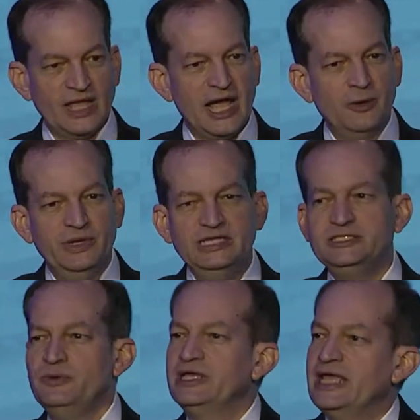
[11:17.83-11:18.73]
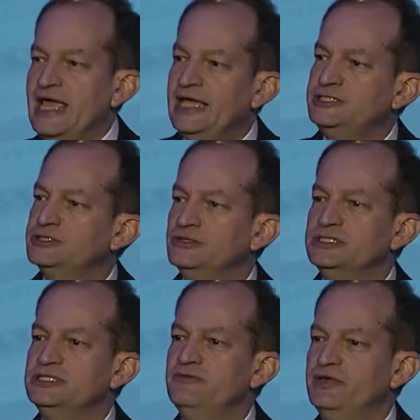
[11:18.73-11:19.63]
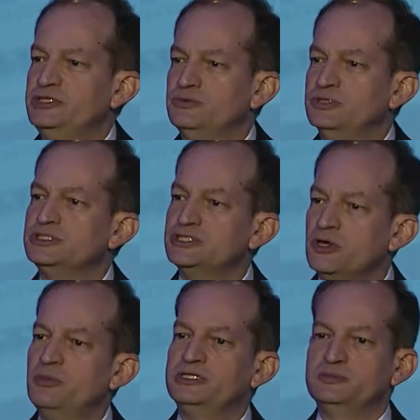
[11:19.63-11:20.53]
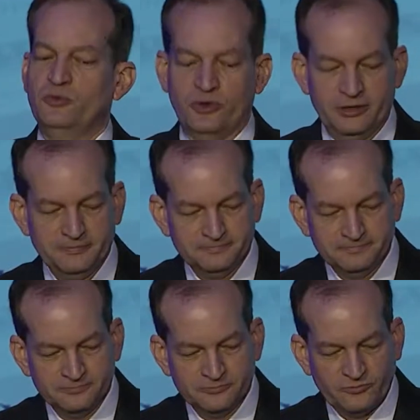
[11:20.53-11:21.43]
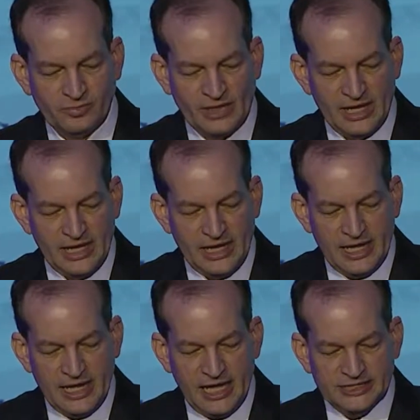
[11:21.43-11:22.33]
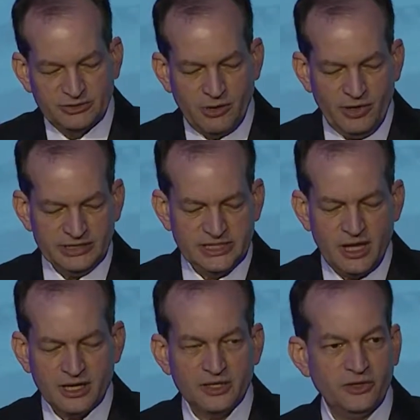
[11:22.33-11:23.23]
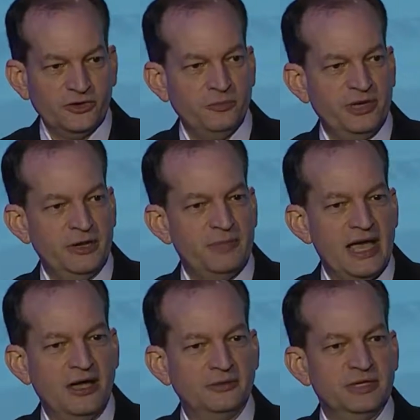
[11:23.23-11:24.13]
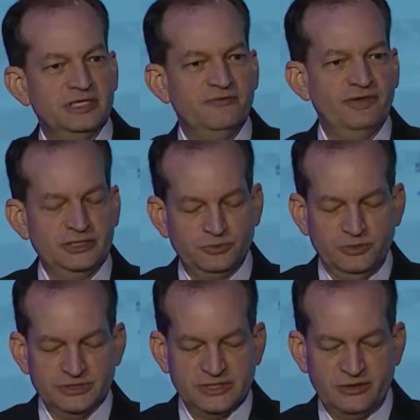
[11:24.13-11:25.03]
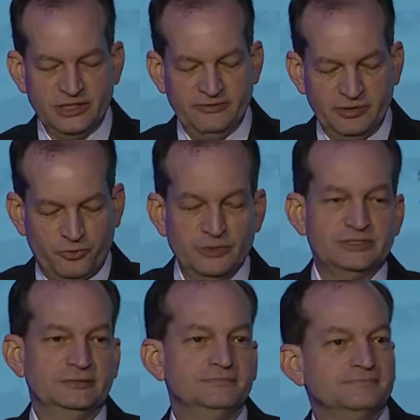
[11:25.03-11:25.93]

And we need to engage those individuals so much more. And so I want to talk a little bit about individuals that are leaving prison.